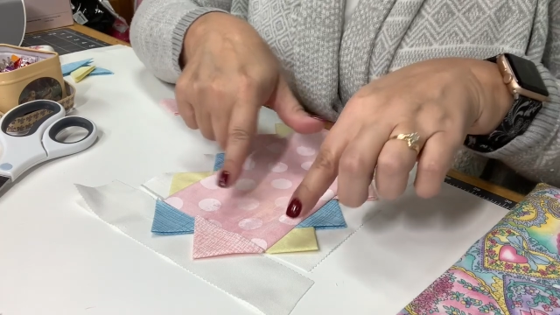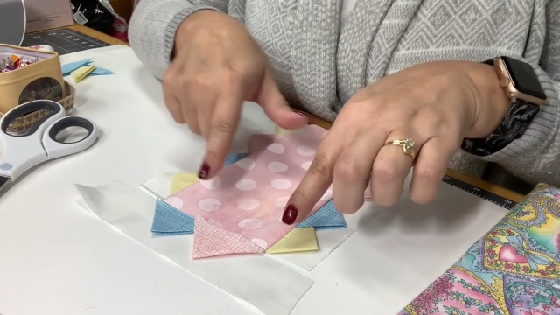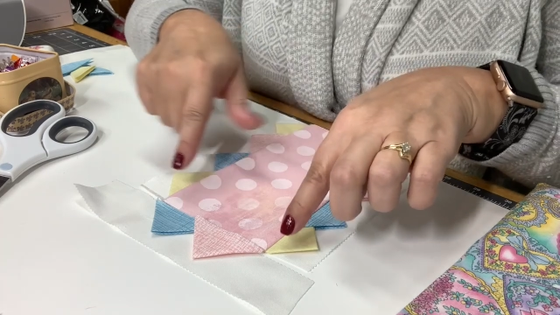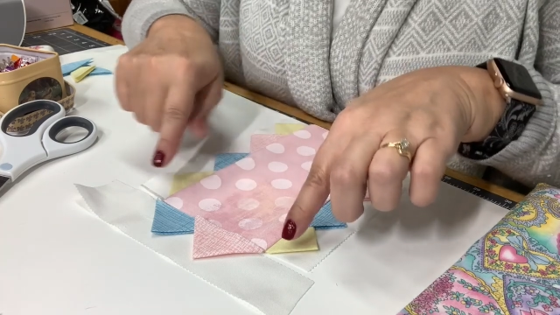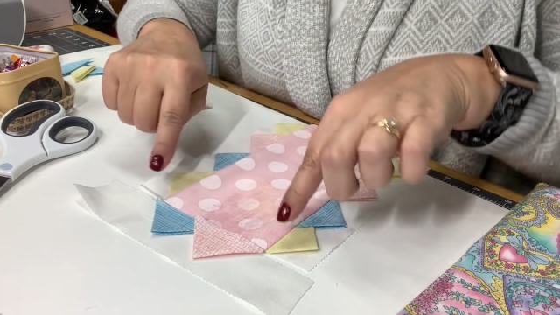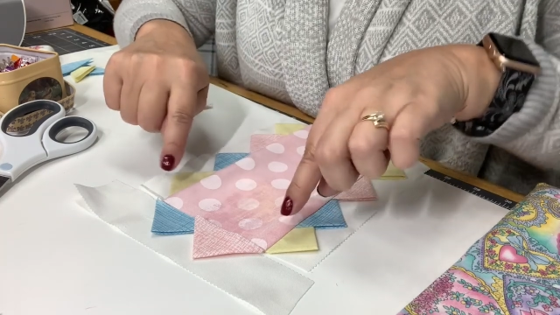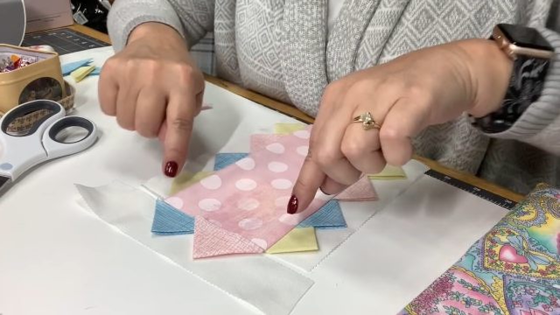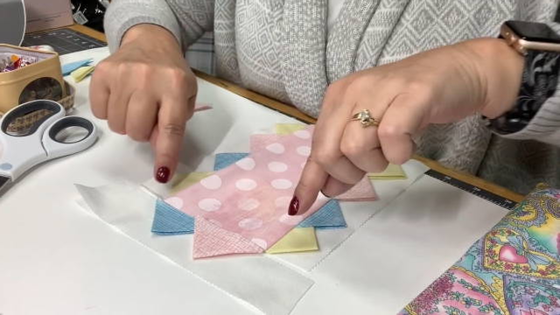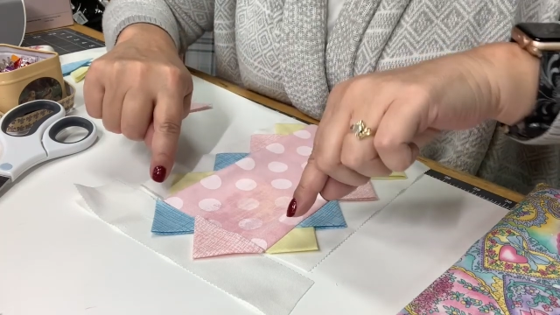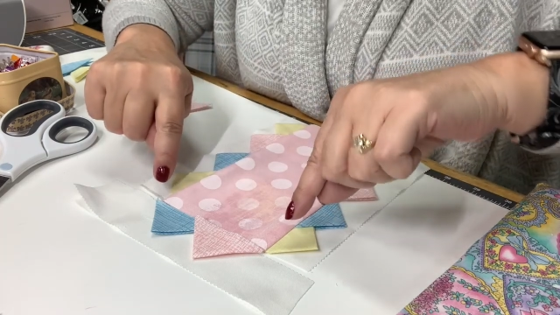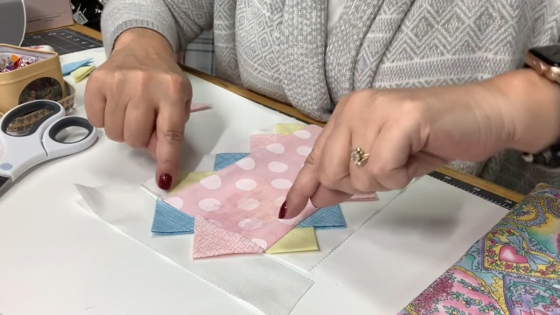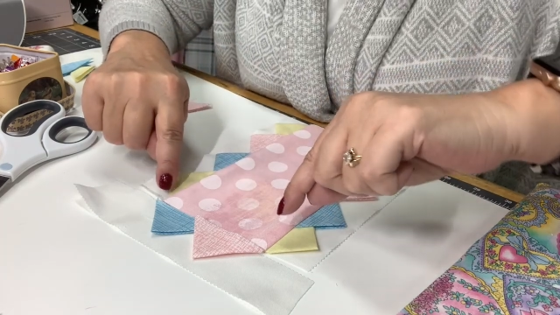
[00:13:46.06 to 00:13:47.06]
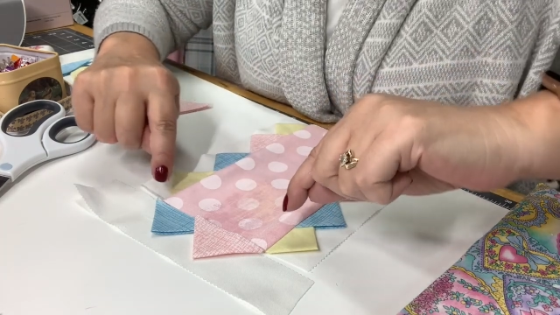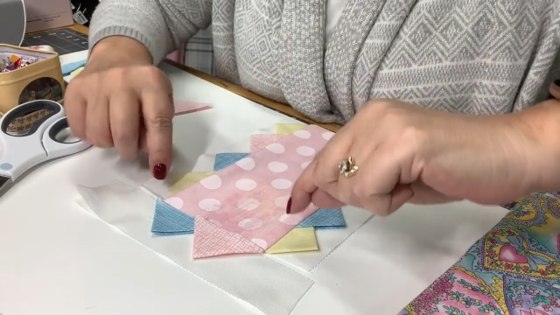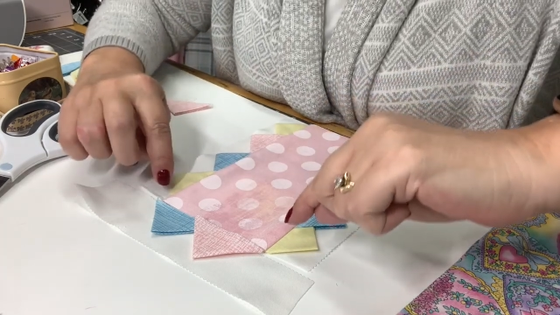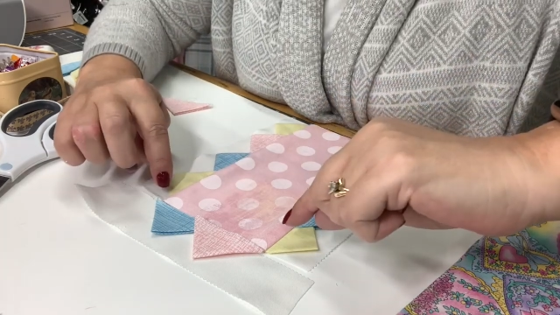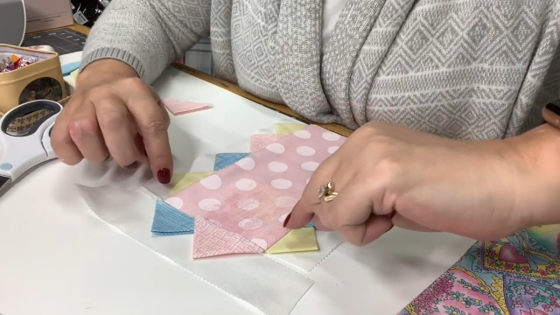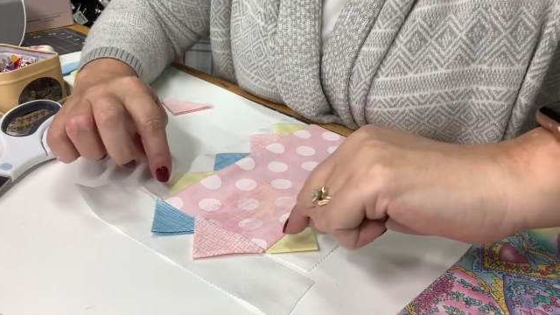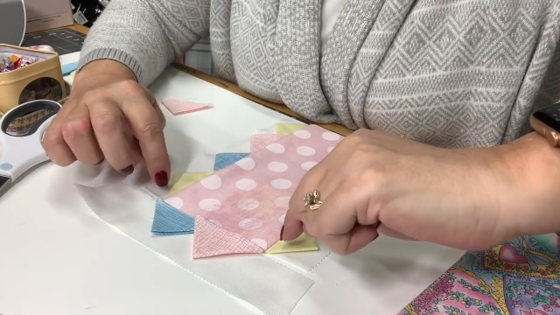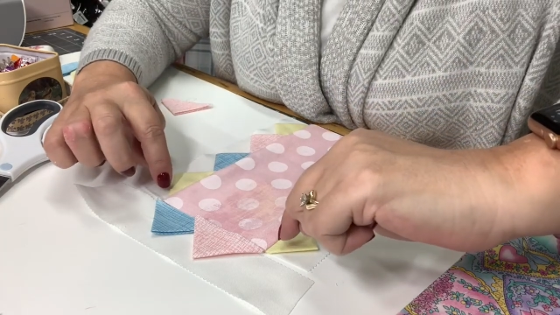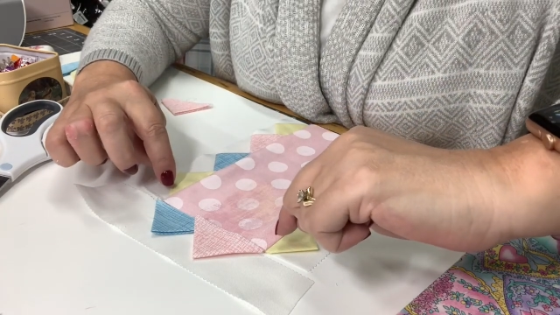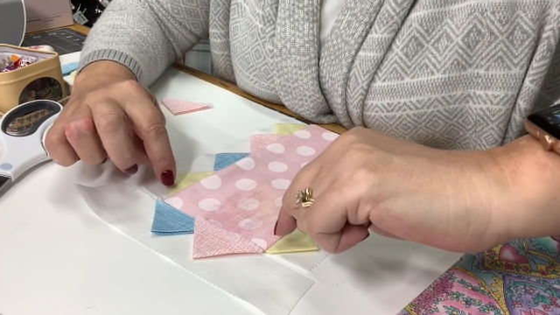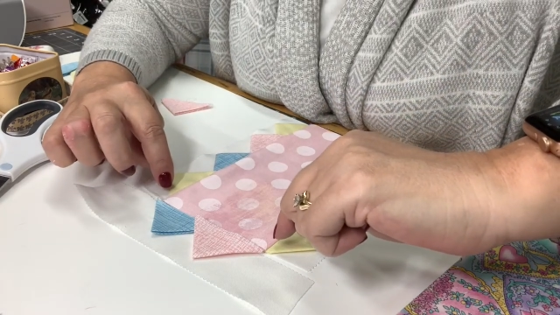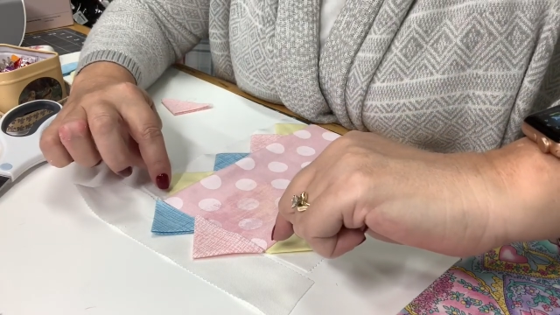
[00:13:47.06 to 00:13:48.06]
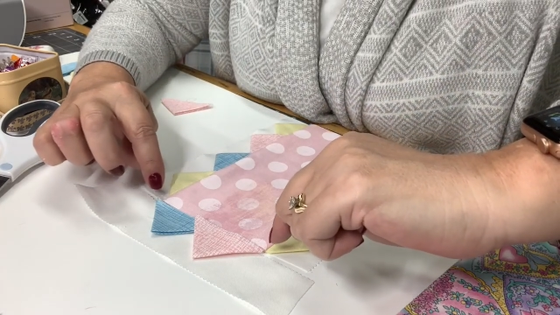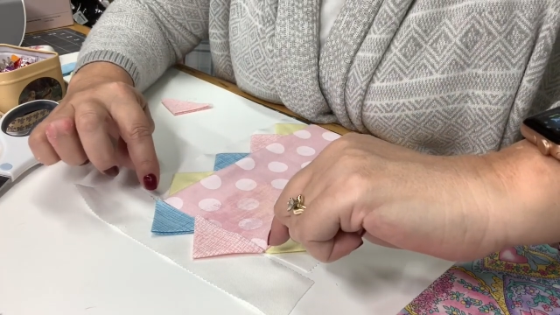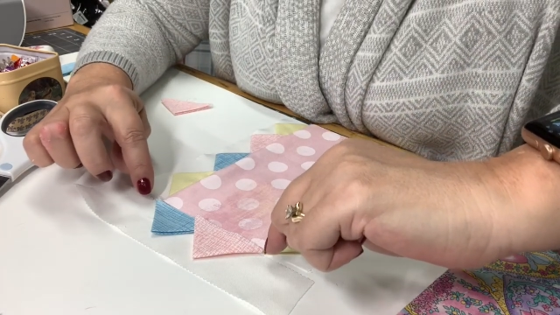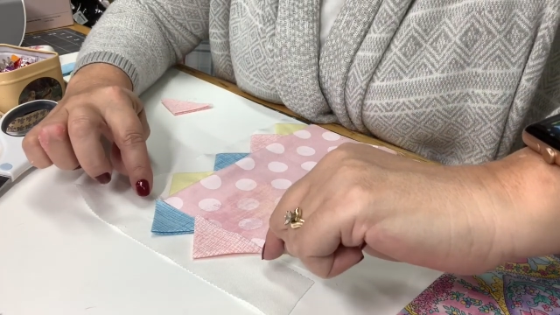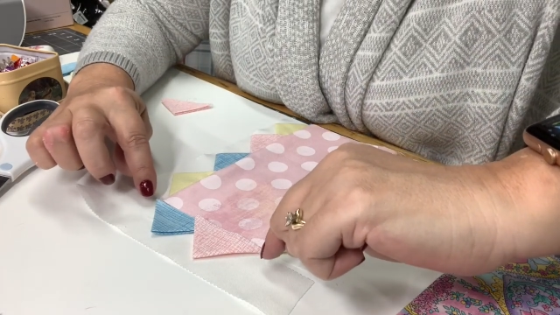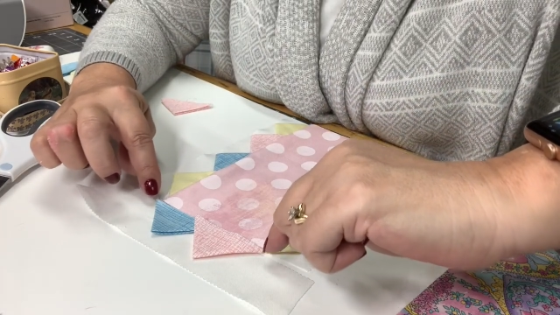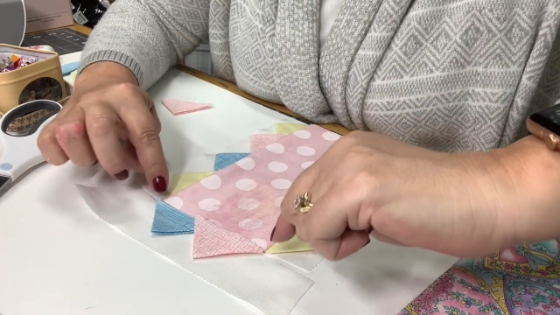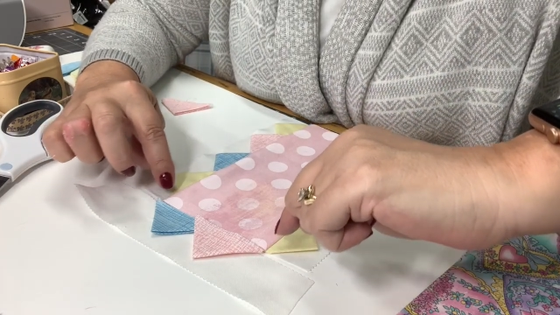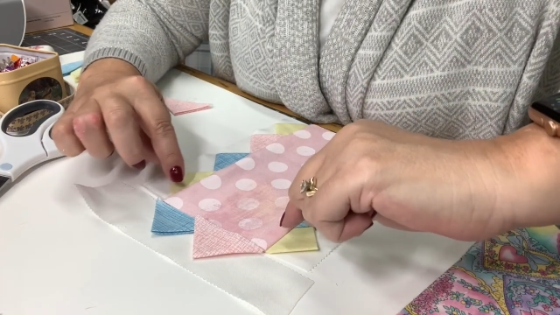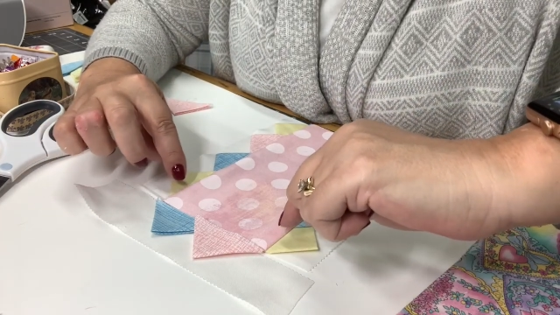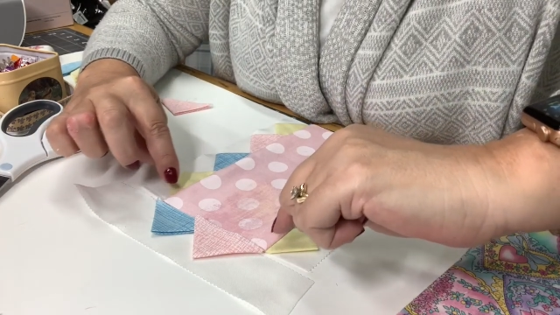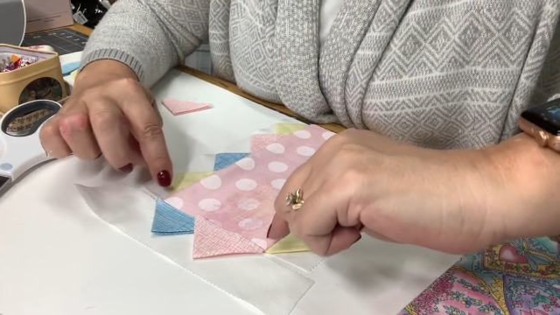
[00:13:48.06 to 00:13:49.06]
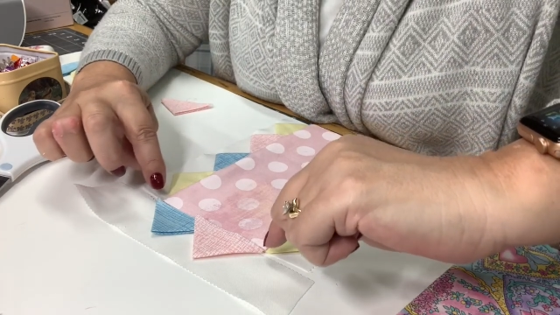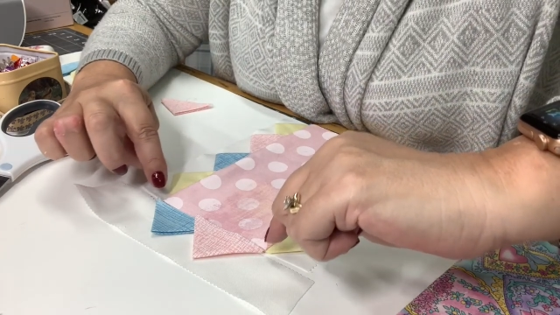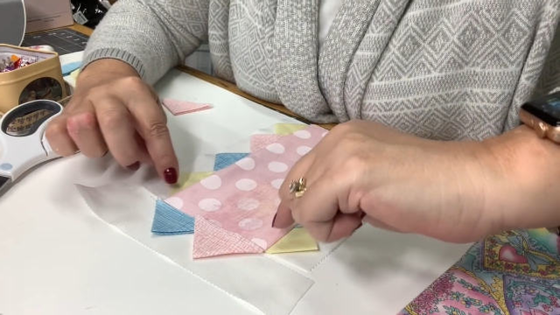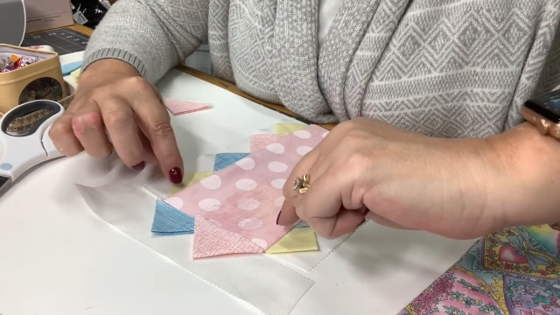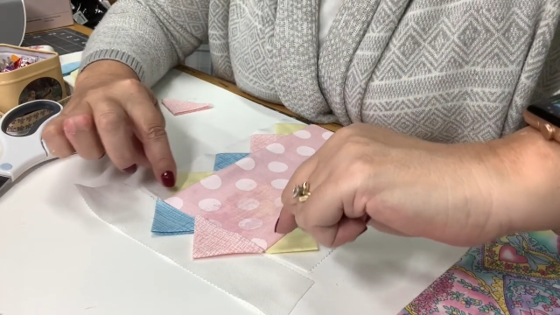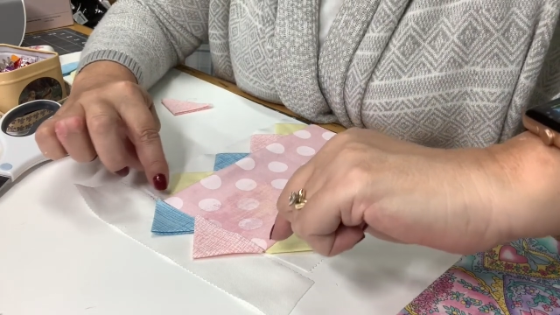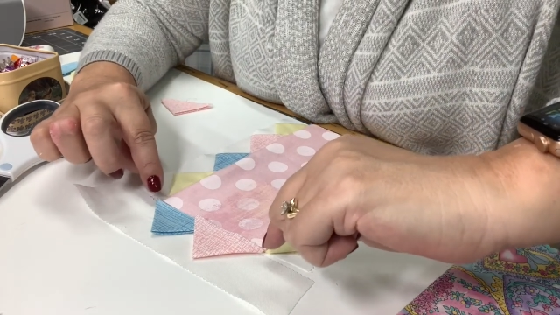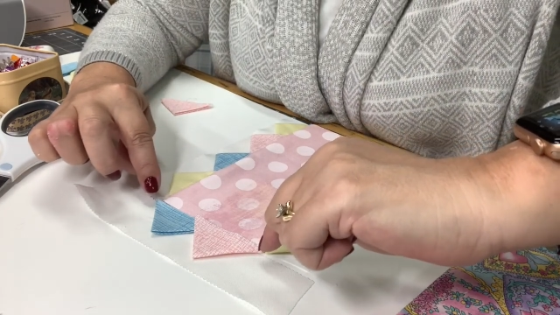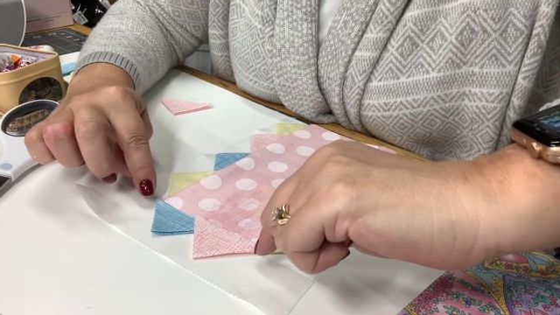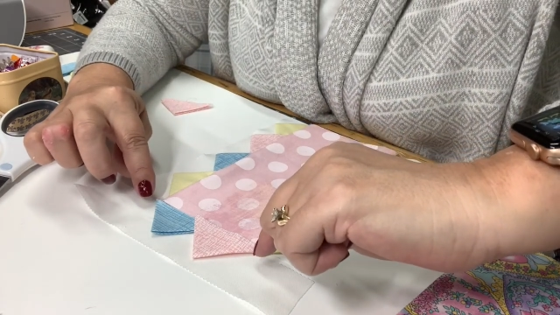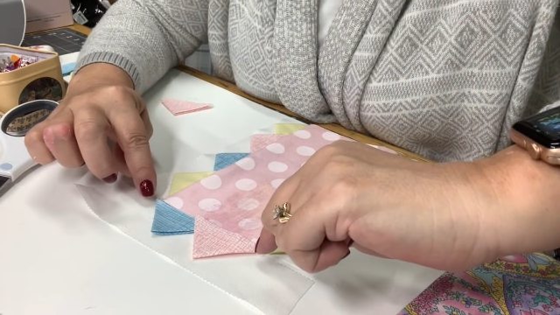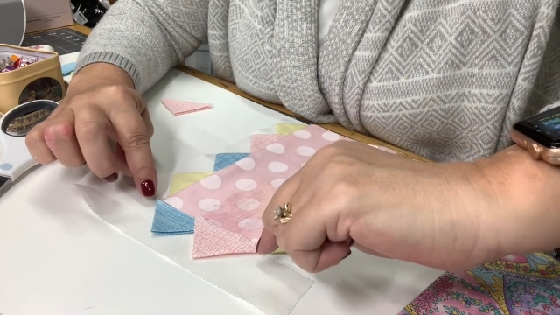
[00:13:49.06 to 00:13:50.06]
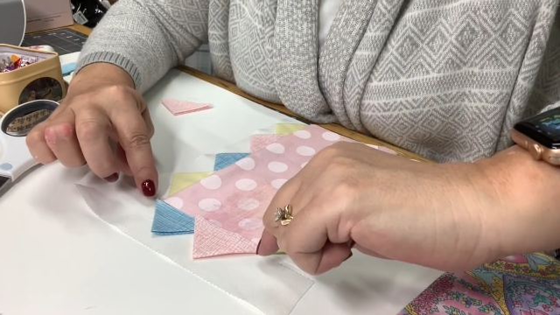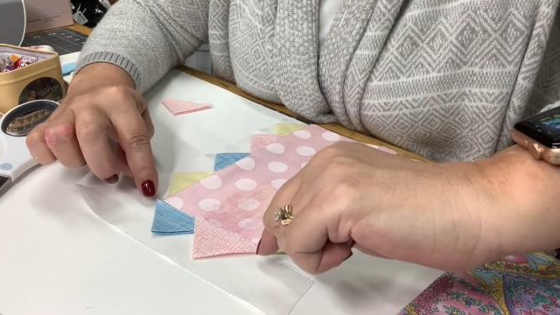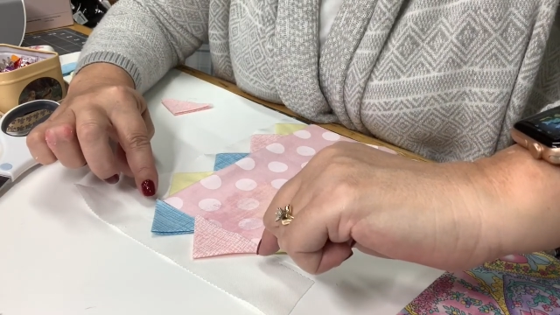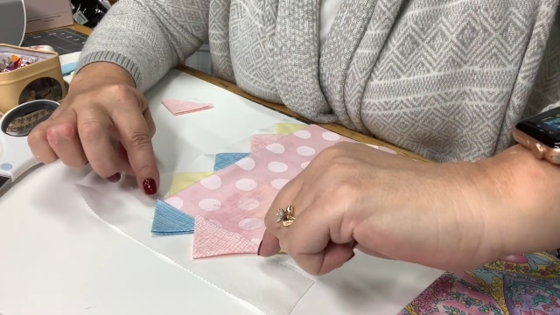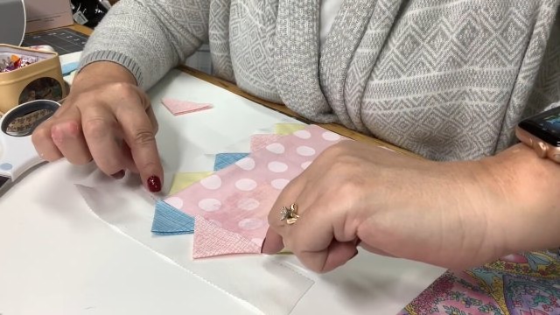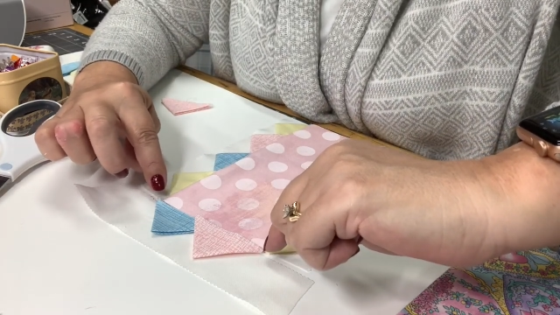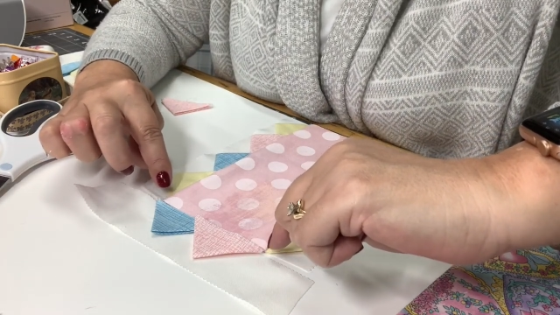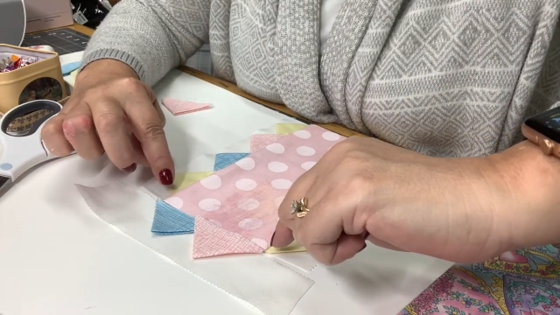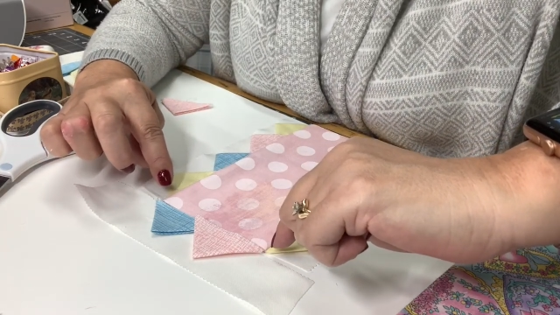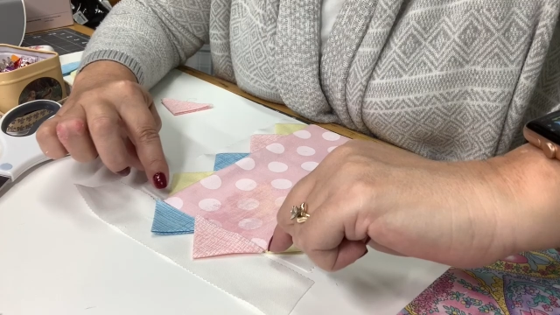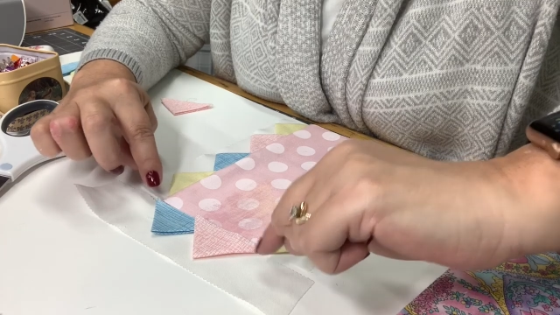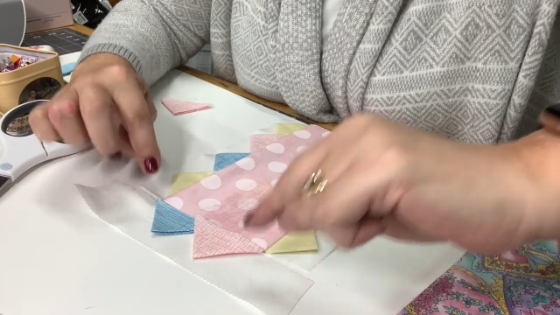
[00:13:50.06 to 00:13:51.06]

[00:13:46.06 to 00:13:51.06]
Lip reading: No face is visible, so there are no lips to read.